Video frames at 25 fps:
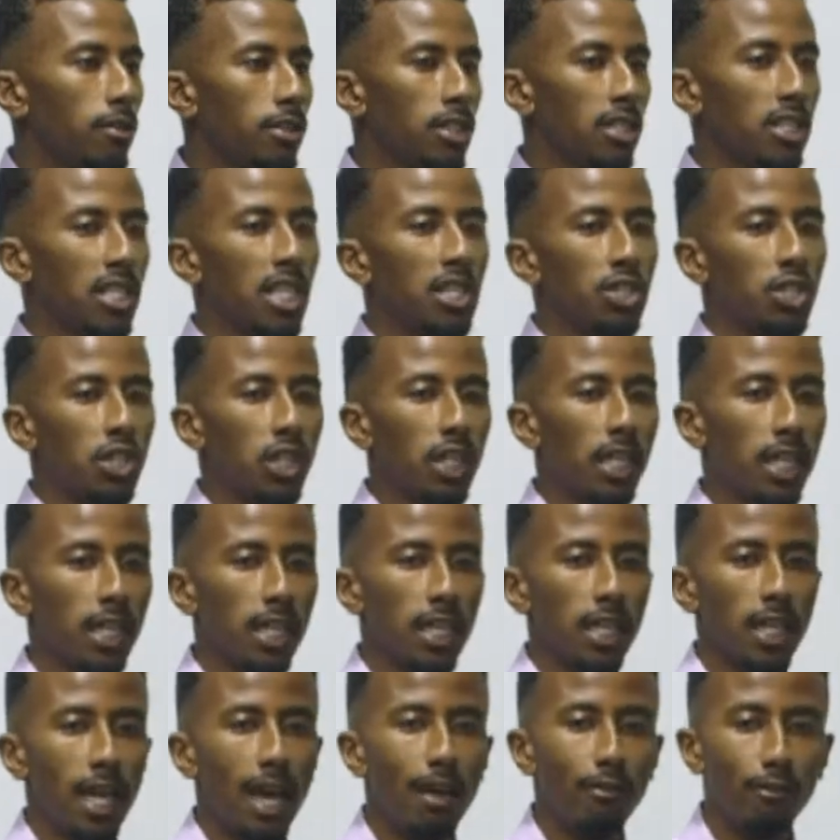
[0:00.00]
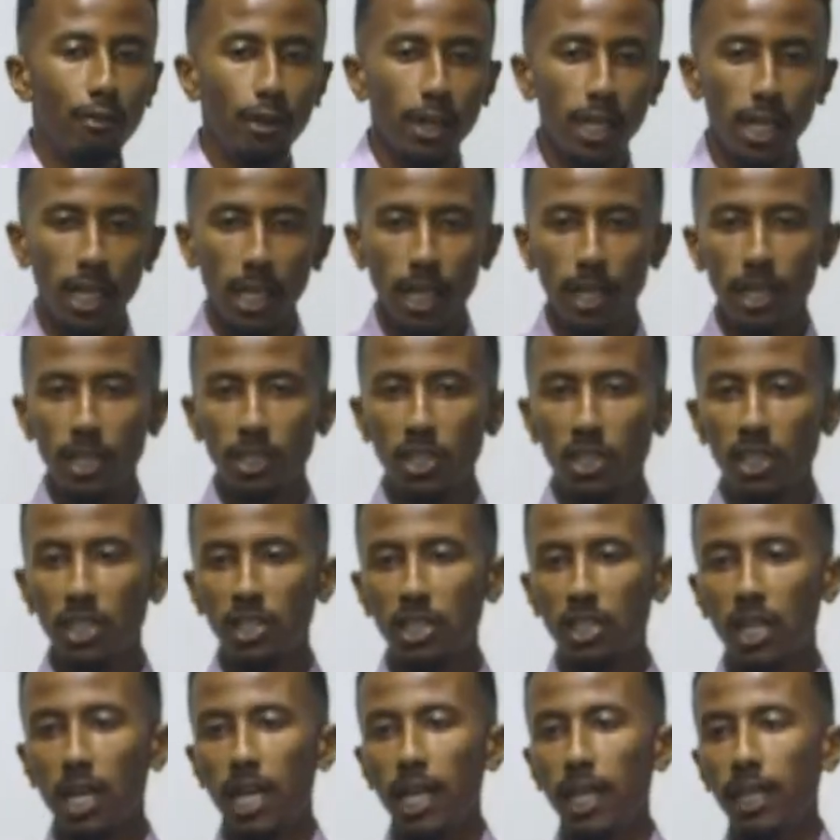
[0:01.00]
there's essentially every year there's a
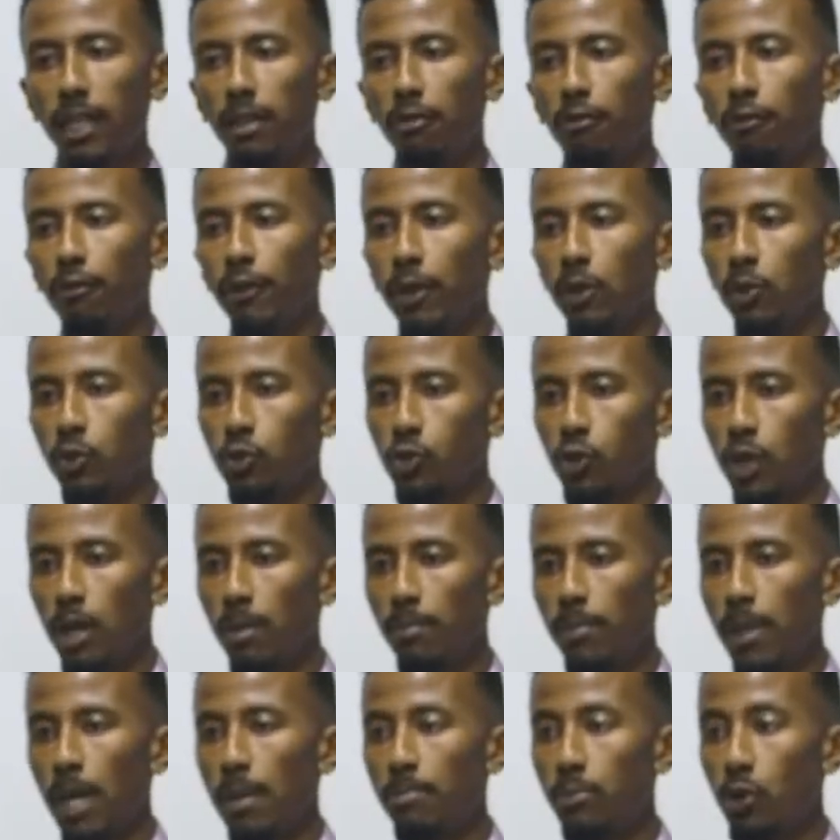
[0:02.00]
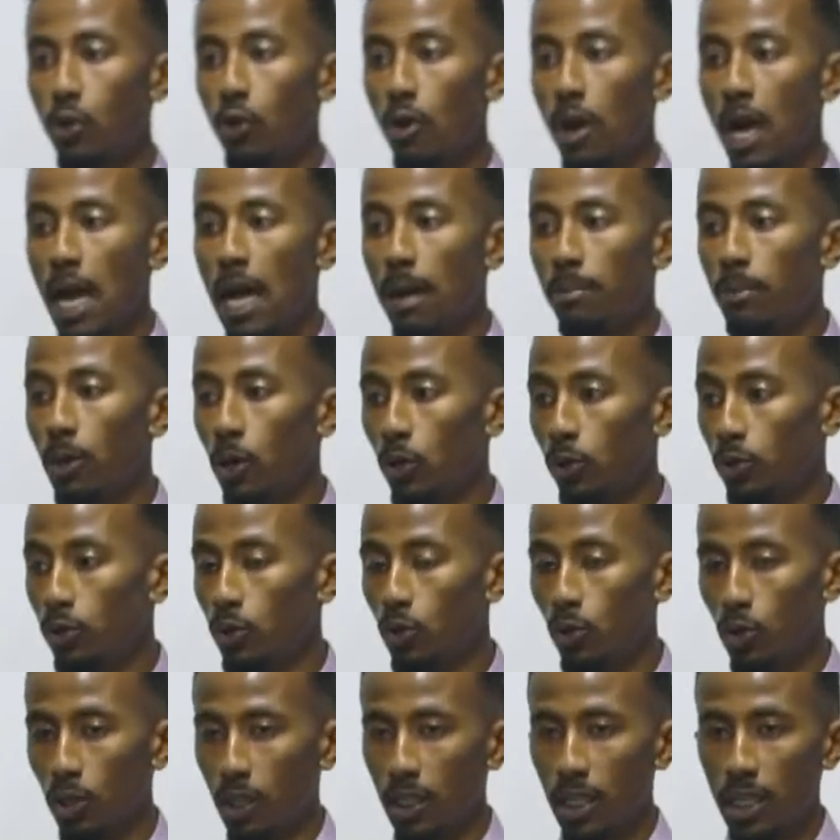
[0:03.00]
design field trip that BuroHappold
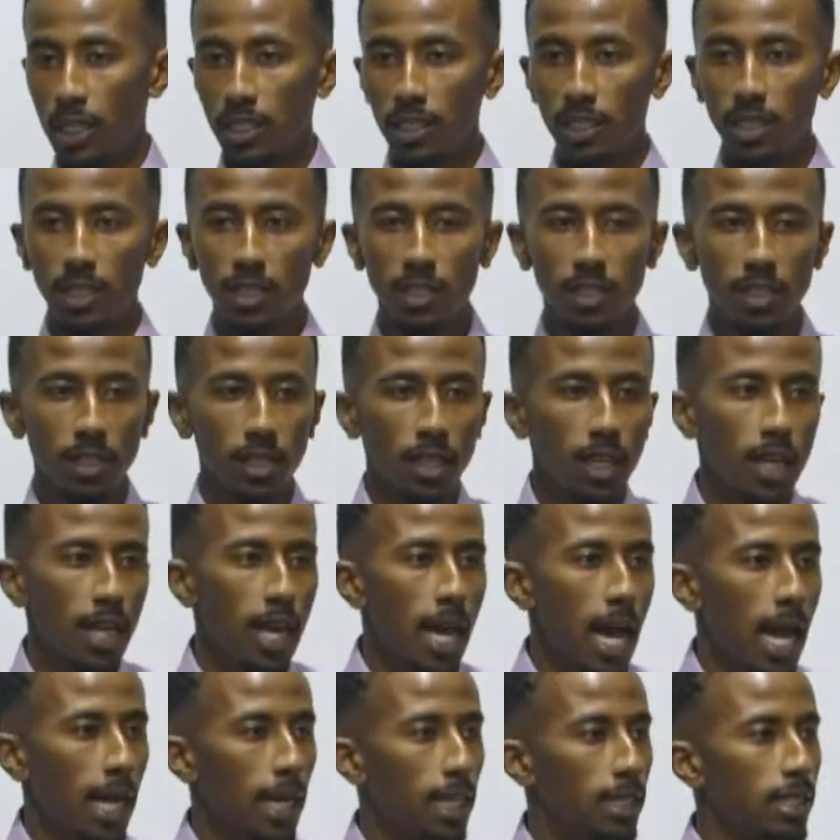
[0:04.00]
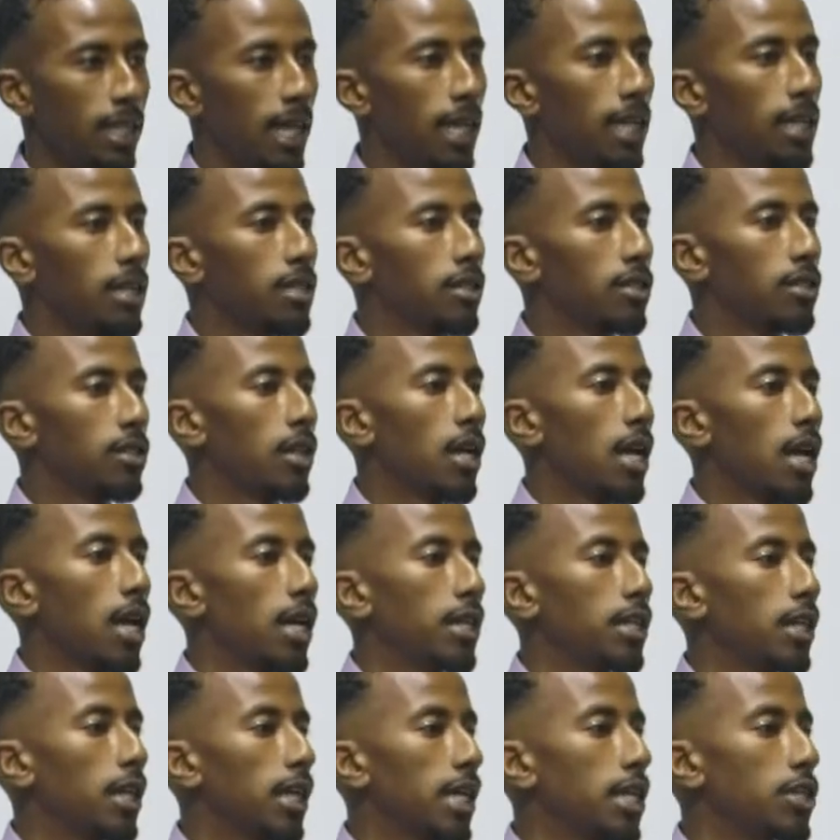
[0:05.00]
organises, and it takes
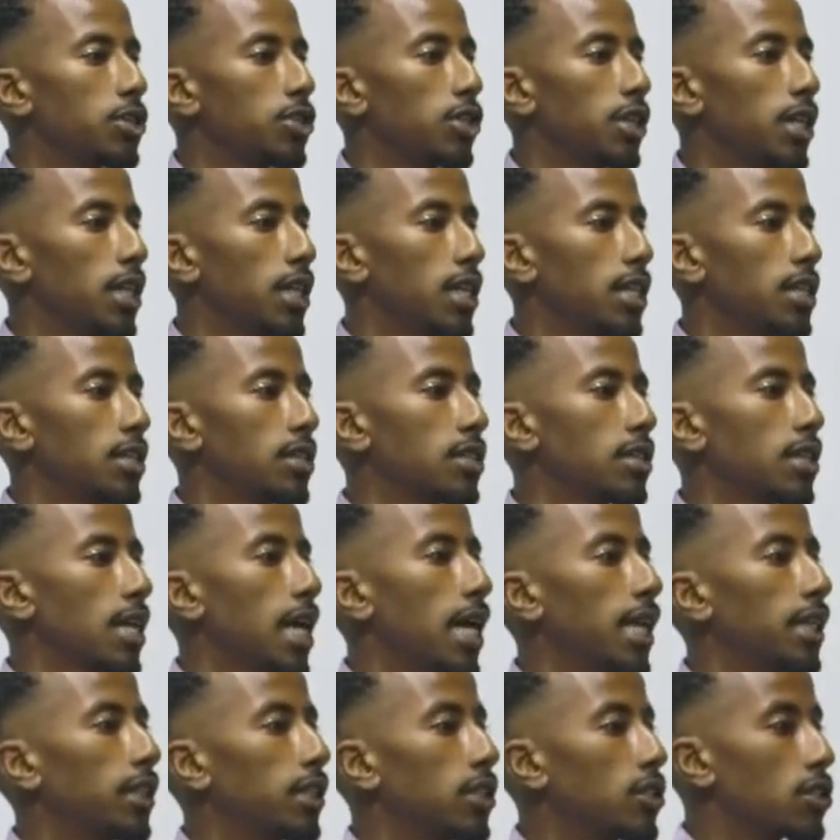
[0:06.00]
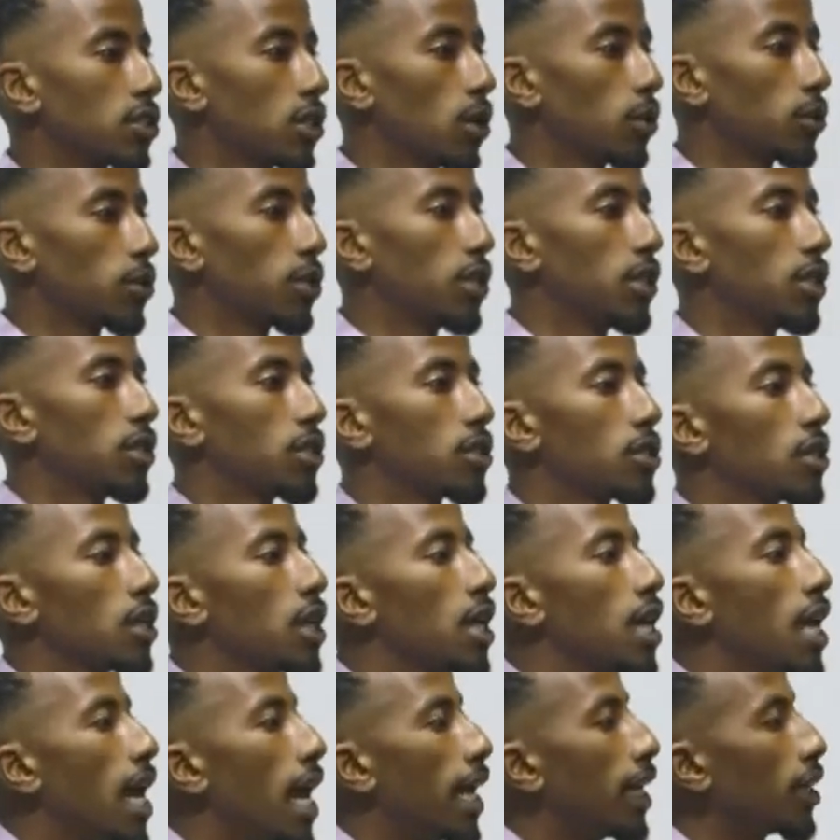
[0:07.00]
uh, young engineers and consultants,
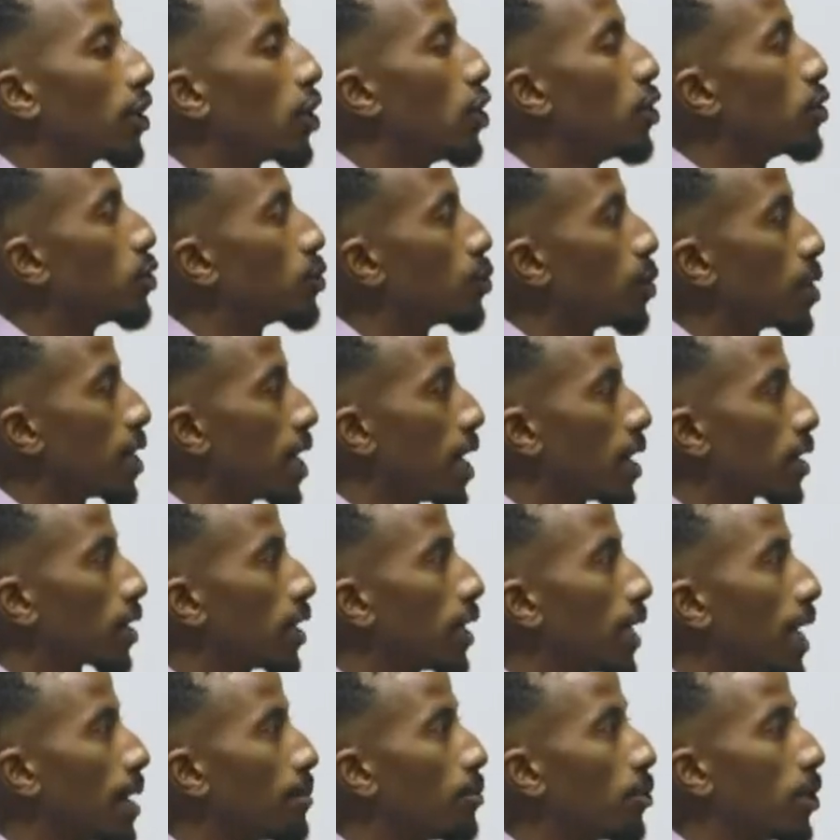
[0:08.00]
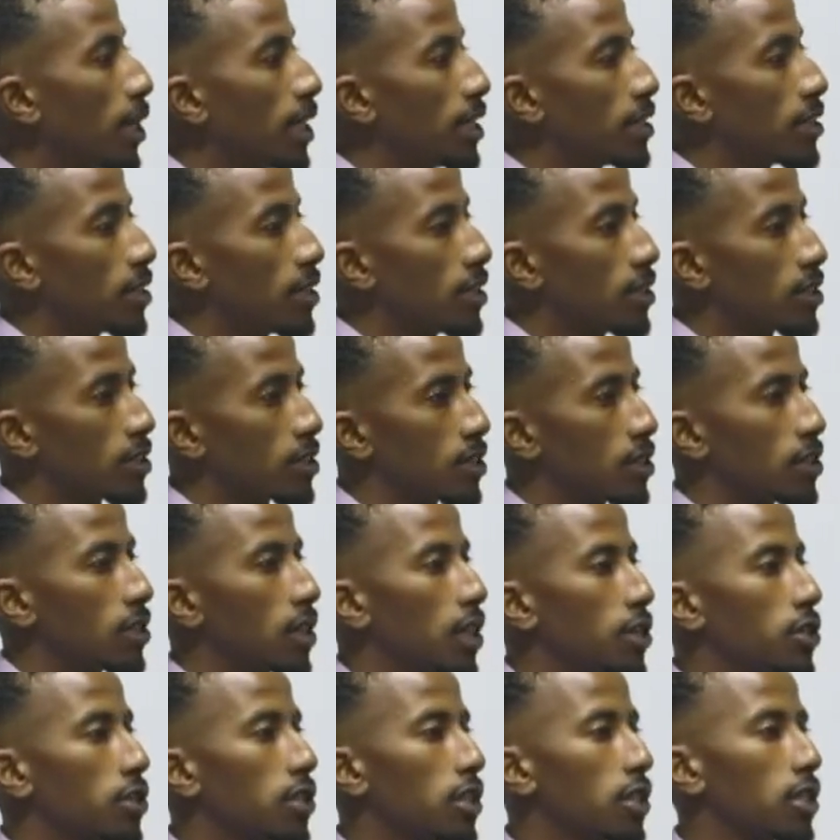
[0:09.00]
and it goes with our collaborators
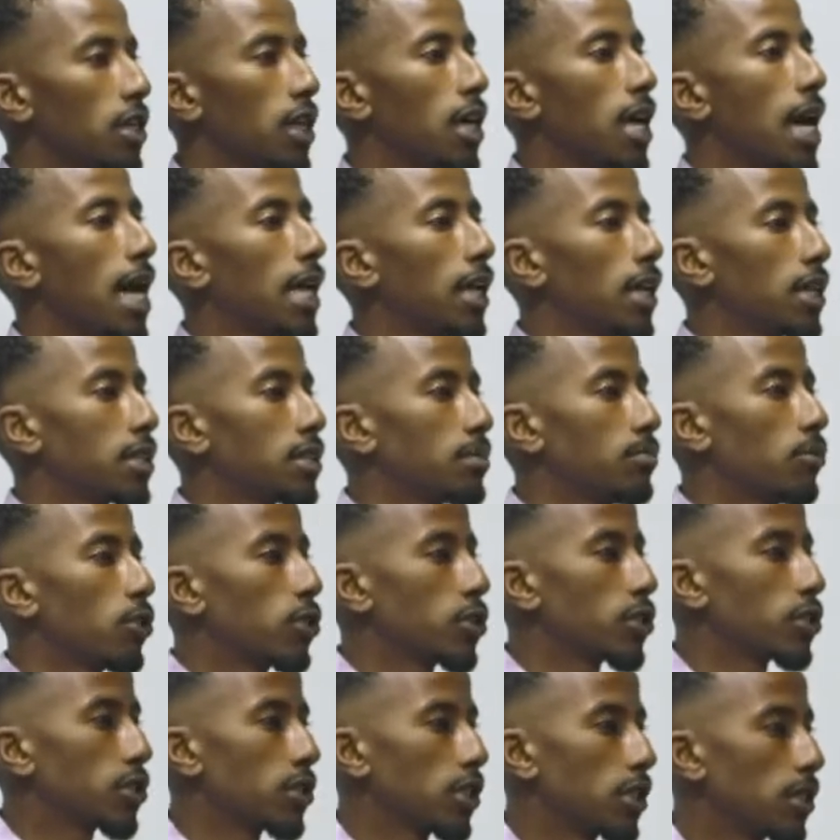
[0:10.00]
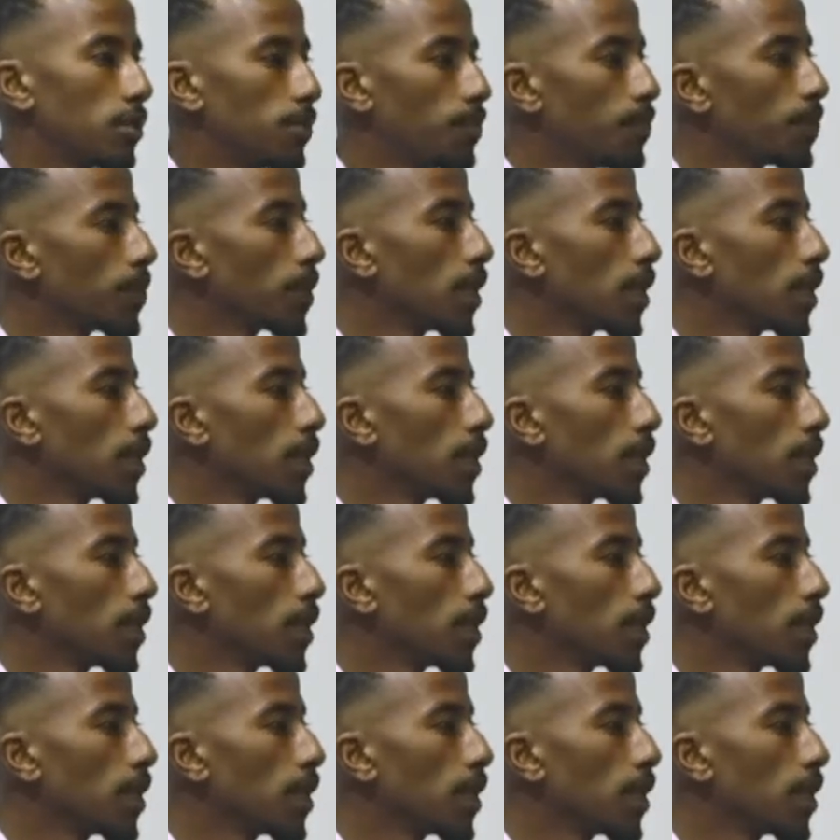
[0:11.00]
such as uh, Allies and Morrison,